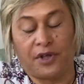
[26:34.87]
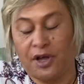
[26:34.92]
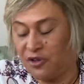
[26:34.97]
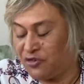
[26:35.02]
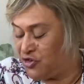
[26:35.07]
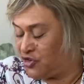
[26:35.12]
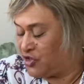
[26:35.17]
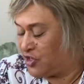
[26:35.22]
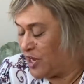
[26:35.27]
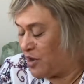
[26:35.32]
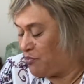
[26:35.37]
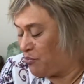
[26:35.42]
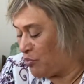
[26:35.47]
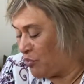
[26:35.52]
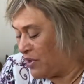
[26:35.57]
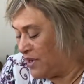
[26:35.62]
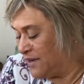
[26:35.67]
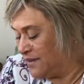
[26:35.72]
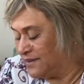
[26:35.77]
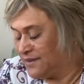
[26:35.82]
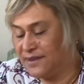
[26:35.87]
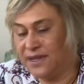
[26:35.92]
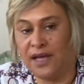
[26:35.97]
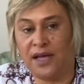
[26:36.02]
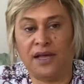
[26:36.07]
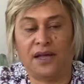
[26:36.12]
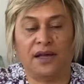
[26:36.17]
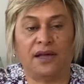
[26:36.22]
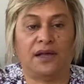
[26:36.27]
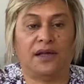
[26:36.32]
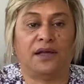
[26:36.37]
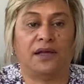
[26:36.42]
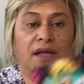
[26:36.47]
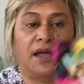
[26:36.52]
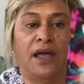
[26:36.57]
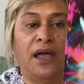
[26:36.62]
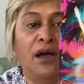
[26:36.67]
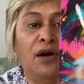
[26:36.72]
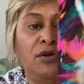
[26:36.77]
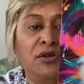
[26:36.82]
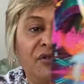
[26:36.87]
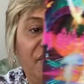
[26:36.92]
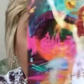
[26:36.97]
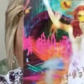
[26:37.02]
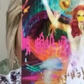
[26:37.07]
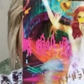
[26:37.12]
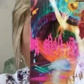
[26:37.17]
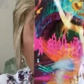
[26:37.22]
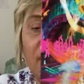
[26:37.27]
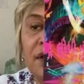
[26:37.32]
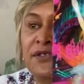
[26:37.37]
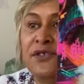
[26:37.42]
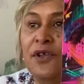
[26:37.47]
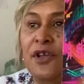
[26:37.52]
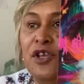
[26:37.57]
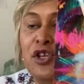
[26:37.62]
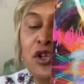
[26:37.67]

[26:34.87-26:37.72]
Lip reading: she brings that out of you. It's like,